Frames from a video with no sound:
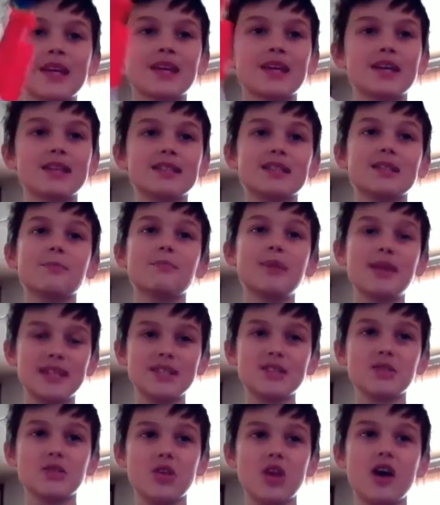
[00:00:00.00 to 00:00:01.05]
because it's a
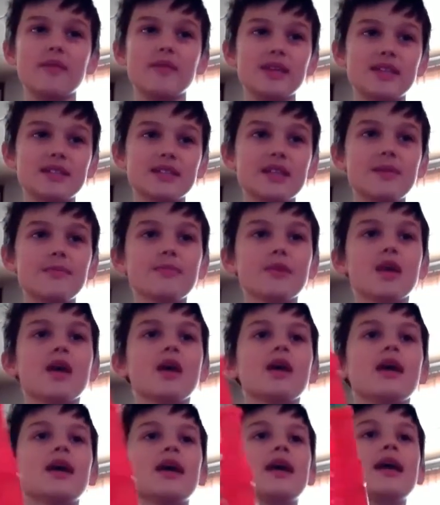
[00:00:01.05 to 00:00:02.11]
pistol, obviously.
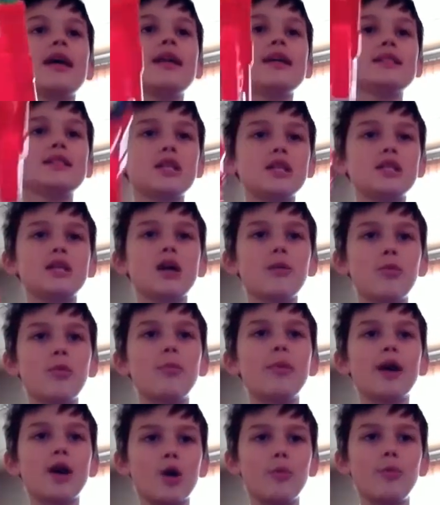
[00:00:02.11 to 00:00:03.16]
It is a double
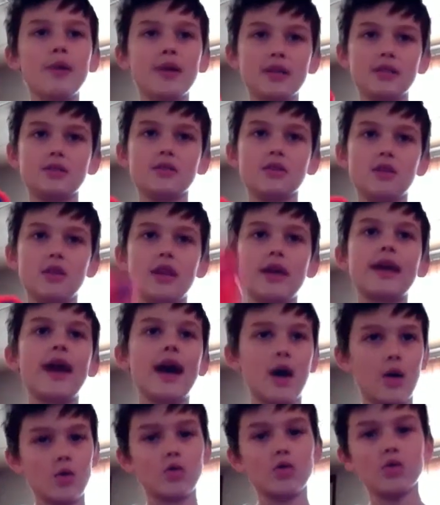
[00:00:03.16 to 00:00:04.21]
barrel pistol. Like,
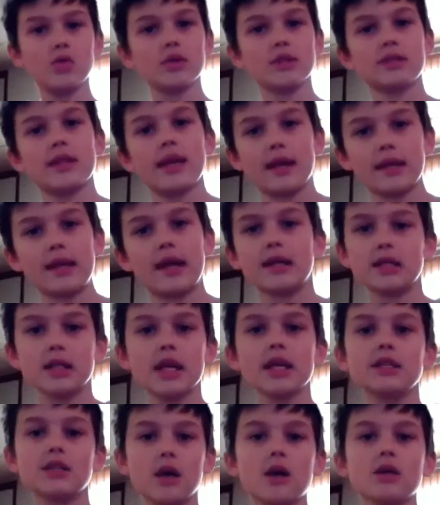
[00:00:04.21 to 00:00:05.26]
how cool is that? That's
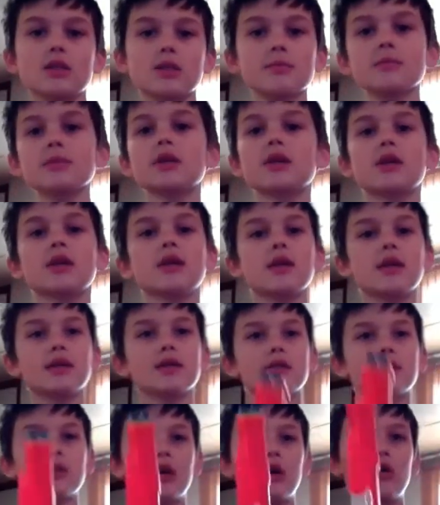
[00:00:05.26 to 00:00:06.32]
It's awesome.
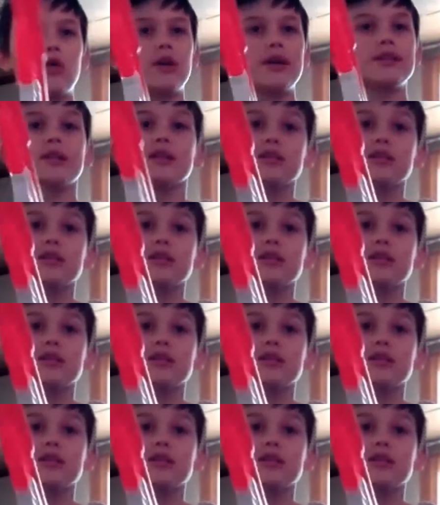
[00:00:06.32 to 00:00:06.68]
So, it